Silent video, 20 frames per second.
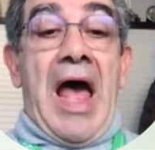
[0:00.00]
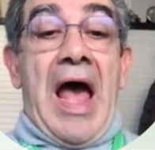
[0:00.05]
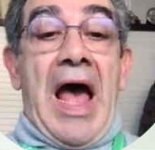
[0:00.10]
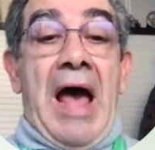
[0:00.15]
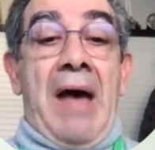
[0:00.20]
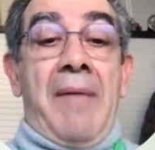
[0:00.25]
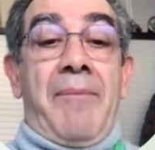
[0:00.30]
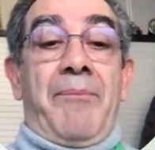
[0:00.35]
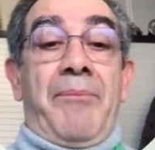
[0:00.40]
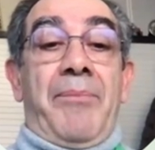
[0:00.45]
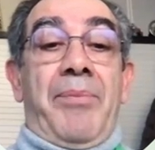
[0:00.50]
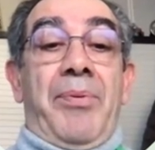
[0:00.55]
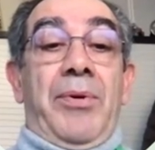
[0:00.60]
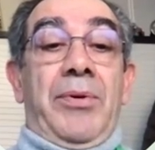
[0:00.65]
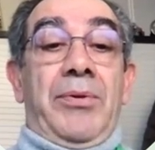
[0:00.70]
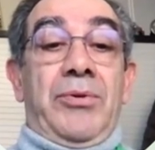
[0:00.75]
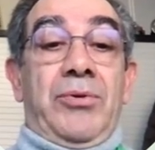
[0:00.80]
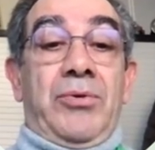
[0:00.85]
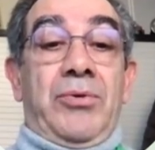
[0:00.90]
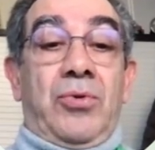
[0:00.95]
up
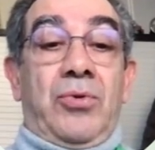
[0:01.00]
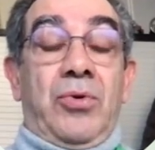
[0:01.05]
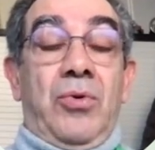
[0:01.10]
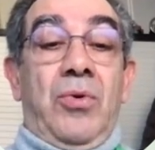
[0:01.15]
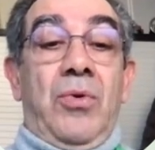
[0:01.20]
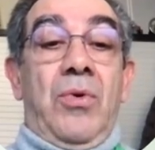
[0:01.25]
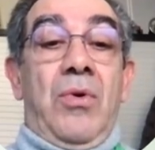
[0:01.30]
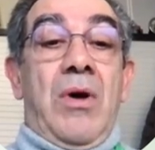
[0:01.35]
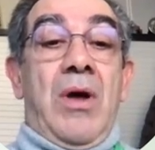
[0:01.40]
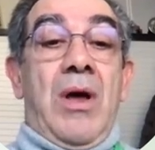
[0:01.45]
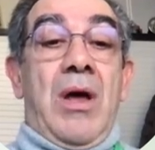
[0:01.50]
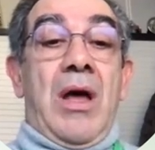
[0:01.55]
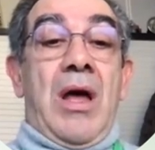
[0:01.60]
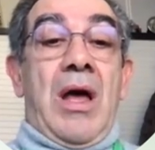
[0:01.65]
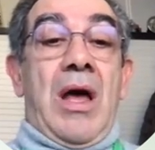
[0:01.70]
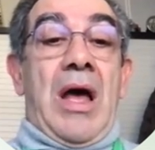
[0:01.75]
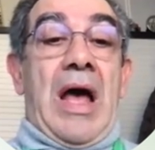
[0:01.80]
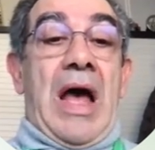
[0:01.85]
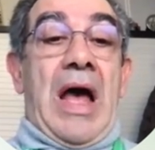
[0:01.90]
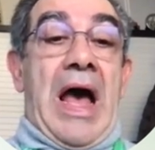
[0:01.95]
to
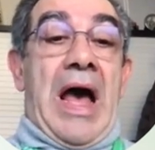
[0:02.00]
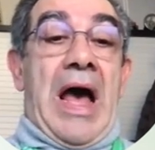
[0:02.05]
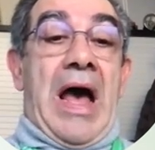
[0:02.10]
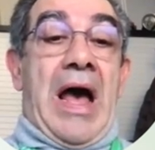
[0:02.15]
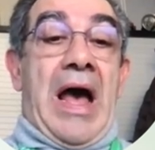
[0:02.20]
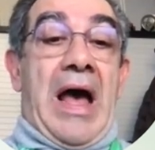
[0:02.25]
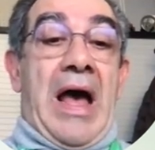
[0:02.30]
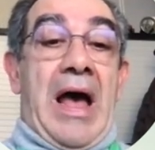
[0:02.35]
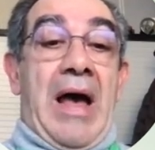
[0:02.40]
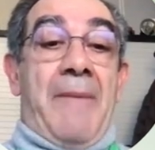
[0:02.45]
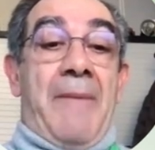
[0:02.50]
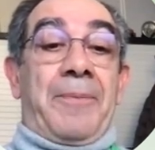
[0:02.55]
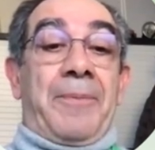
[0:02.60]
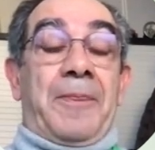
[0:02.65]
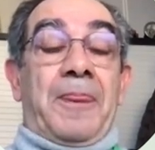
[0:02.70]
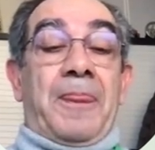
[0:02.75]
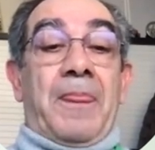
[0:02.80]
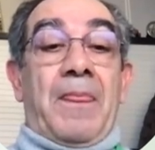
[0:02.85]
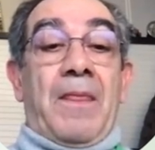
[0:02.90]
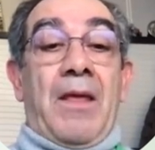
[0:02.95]

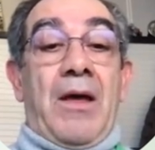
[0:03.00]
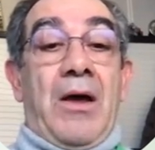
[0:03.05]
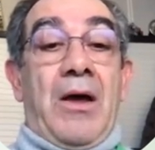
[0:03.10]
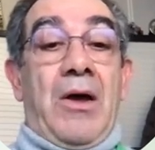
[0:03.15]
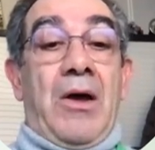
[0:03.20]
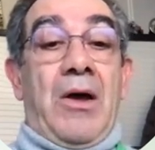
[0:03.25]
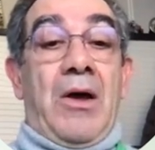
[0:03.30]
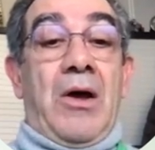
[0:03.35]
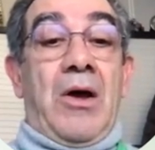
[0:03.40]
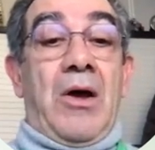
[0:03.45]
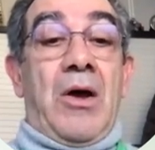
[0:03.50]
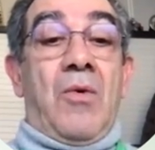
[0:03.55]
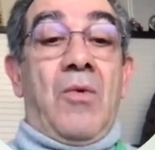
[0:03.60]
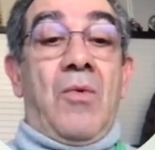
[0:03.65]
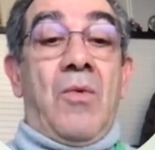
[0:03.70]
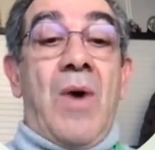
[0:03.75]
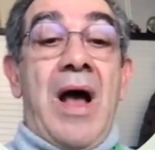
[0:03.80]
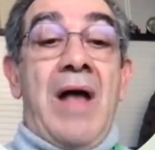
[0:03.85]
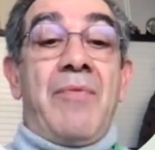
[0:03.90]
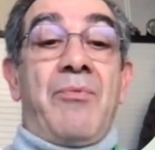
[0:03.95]

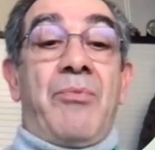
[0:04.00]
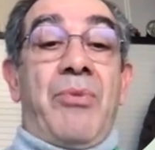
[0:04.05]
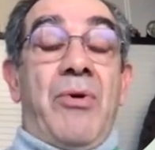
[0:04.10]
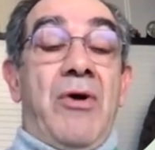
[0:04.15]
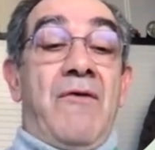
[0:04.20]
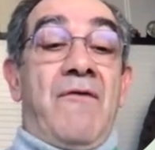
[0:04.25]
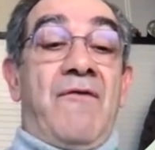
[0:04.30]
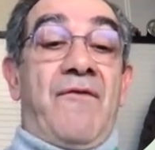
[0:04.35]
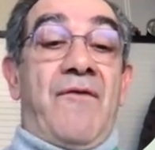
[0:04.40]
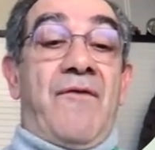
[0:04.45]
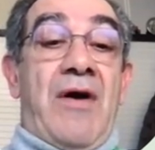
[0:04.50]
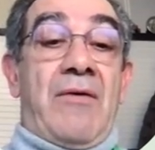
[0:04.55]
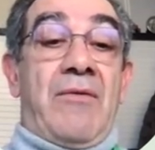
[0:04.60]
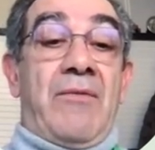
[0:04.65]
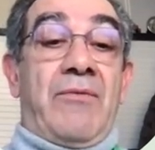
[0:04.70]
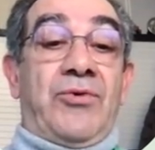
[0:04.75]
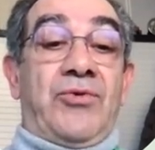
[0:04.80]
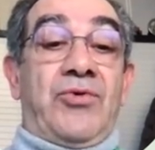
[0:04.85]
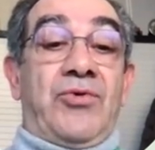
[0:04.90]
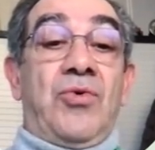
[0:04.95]

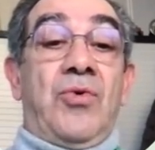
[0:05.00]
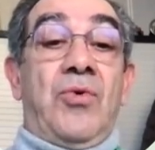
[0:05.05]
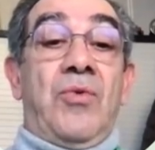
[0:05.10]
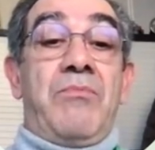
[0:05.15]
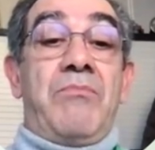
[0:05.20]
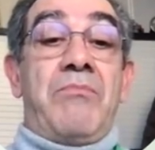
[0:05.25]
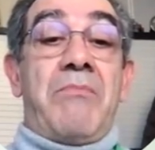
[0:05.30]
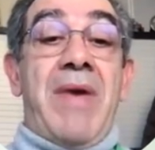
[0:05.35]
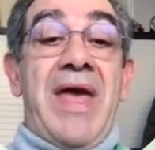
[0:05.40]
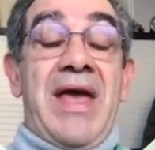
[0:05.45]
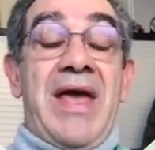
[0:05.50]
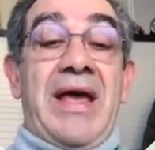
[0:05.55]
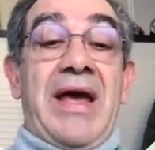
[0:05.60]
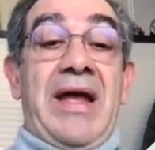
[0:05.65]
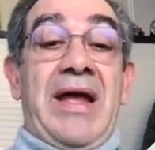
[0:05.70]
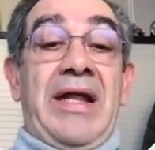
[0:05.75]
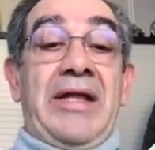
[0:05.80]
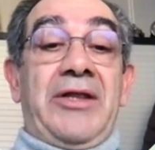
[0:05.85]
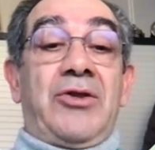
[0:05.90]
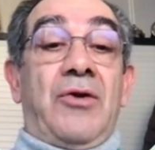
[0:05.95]
1.2
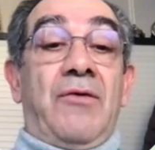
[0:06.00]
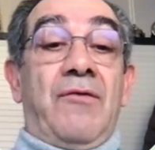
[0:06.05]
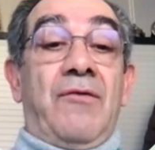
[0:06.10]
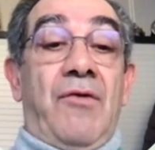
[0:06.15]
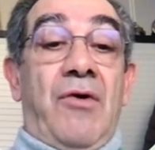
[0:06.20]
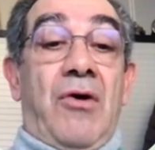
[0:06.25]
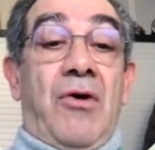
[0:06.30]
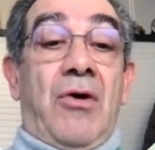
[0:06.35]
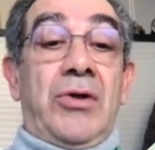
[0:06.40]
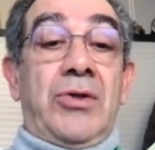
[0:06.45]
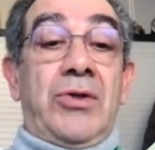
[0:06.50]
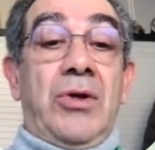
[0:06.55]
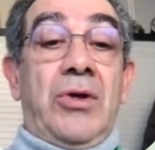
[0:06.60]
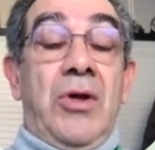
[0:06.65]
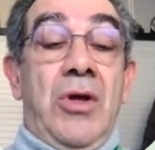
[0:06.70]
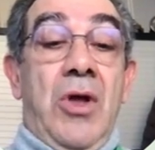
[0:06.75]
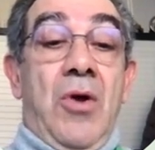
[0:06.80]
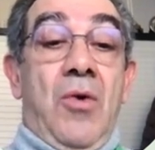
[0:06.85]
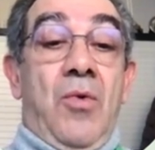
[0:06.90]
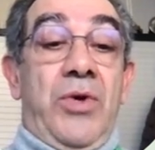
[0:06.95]
mega electron volt,
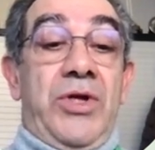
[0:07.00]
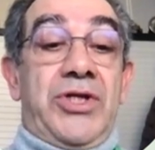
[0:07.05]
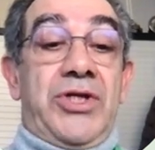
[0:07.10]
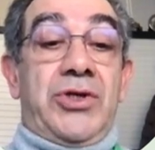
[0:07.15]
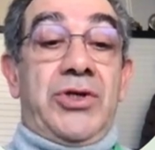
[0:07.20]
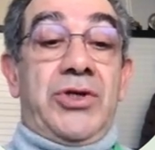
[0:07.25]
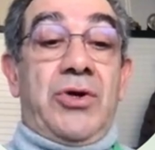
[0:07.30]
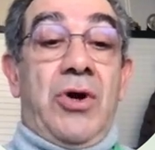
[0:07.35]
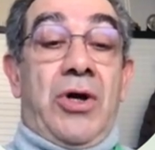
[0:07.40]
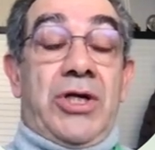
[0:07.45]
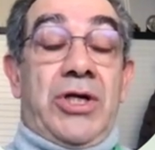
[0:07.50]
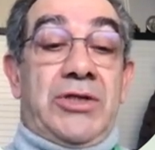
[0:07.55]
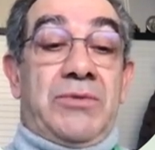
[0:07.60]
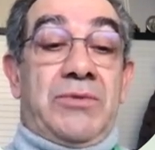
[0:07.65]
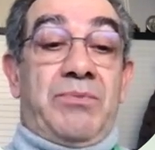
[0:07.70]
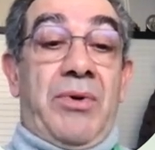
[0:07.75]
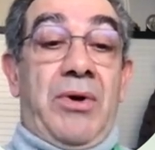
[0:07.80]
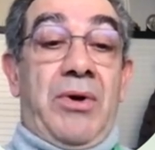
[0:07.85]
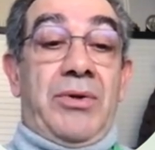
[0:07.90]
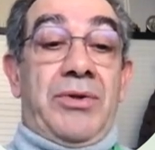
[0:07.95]
which
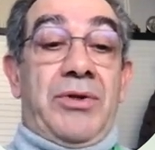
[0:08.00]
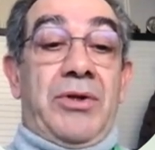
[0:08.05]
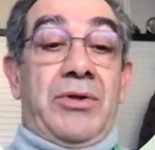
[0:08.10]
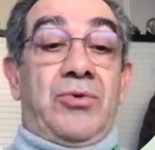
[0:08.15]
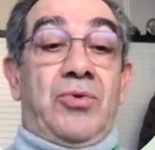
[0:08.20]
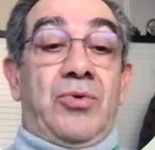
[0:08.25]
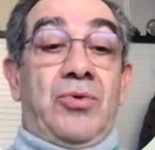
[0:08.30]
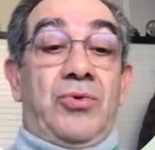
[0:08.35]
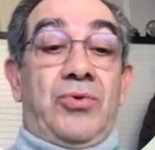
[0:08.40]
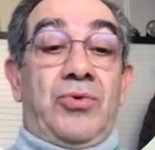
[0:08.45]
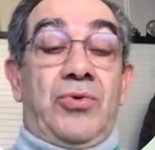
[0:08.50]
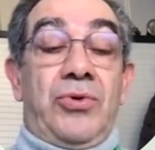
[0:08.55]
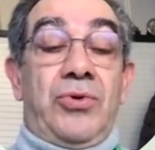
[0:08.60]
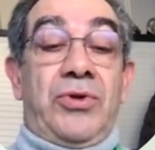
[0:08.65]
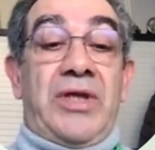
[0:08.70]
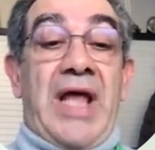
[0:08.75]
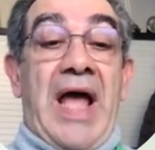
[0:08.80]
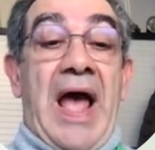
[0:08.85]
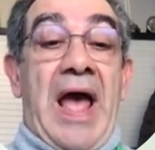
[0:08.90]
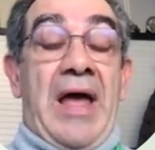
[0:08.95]
correspond to 2
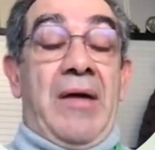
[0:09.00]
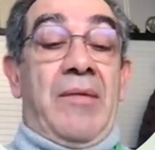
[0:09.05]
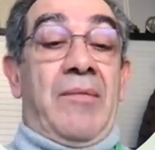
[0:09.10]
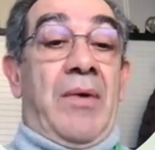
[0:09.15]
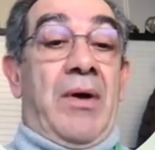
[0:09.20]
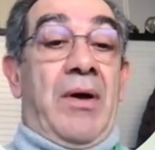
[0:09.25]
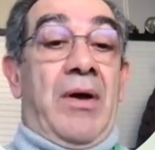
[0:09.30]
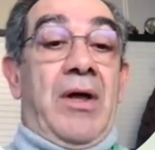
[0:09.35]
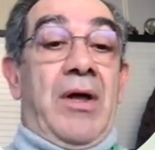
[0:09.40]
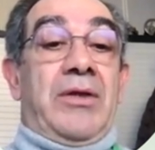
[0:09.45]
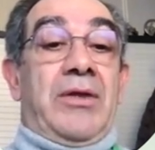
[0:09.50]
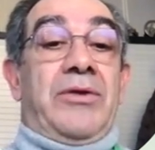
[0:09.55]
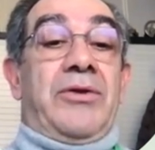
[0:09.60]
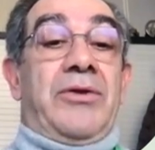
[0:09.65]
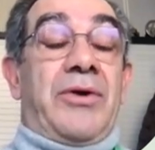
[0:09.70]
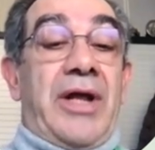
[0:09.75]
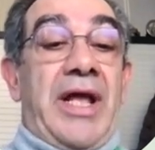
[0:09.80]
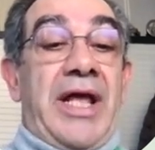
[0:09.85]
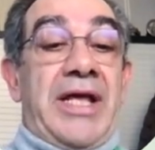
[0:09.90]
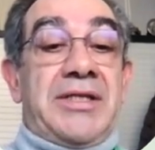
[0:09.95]
times
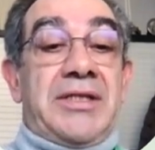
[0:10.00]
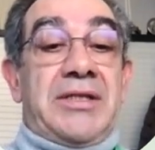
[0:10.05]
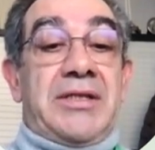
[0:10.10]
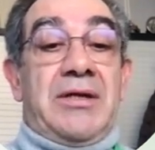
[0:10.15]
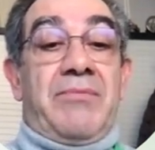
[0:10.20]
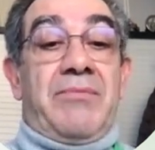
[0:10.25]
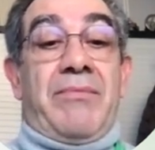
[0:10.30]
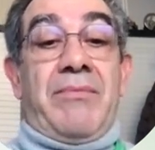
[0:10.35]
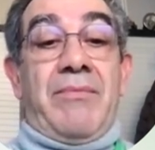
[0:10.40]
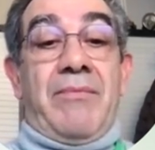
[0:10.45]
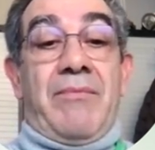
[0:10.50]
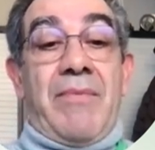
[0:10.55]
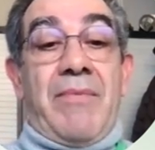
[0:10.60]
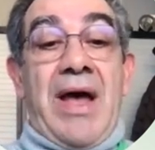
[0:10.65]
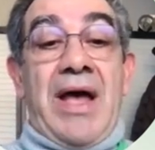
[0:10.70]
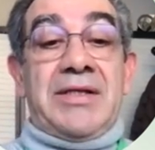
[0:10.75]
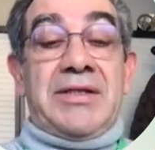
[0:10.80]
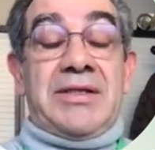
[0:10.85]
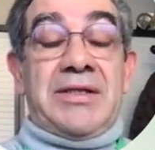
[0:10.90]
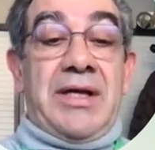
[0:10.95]
the rest
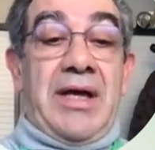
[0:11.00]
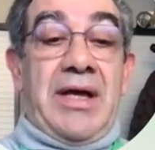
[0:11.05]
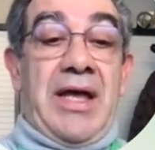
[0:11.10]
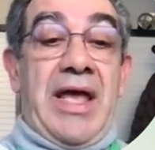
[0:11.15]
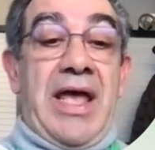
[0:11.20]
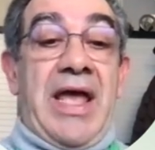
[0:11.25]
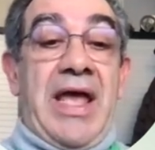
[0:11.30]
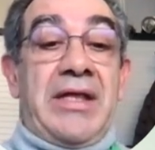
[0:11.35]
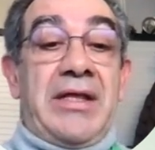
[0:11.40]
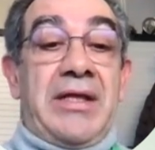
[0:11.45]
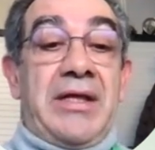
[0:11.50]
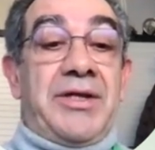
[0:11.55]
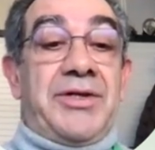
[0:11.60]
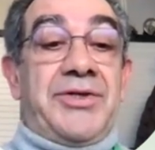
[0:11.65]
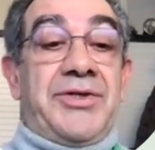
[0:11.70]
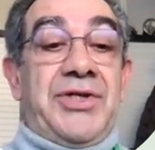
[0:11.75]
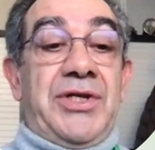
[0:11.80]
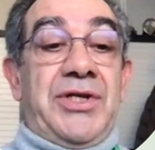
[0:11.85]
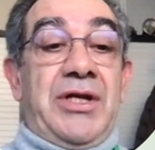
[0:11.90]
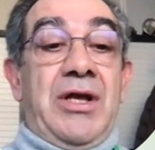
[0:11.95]
mass
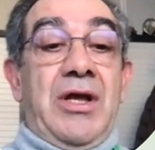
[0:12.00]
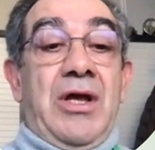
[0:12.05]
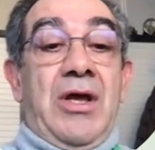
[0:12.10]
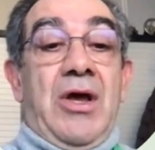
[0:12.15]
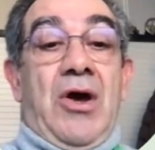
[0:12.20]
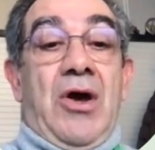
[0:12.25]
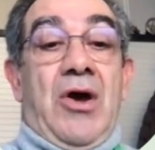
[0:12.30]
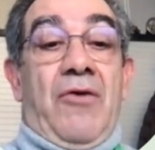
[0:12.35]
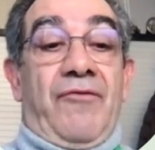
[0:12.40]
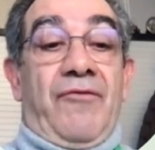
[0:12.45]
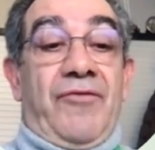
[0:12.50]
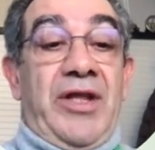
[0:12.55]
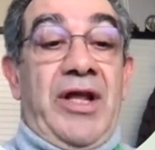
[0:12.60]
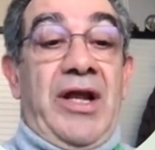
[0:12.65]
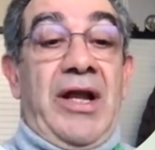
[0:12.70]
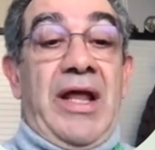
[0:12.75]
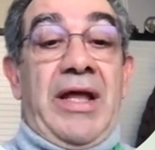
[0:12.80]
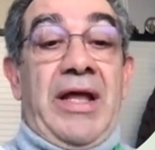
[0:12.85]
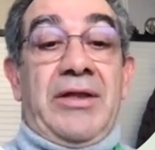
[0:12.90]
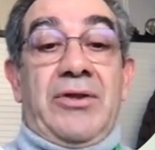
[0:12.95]
energy of
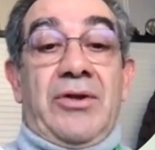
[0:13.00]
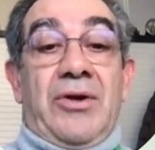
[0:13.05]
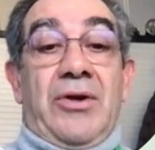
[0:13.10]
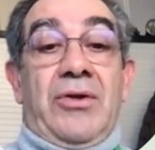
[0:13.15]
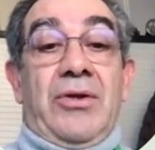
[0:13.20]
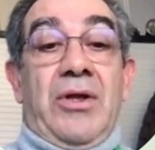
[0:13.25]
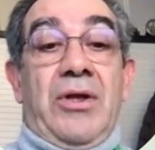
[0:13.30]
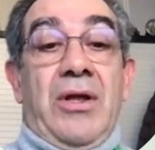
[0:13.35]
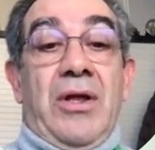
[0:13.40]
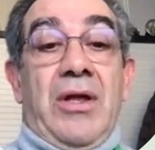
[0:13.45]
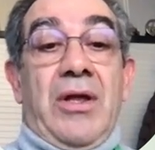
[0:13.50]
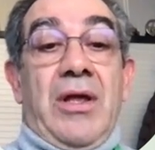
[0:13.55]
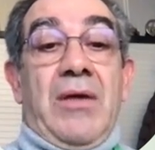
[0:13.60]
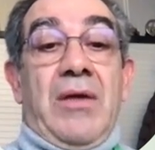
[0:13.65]
the electron.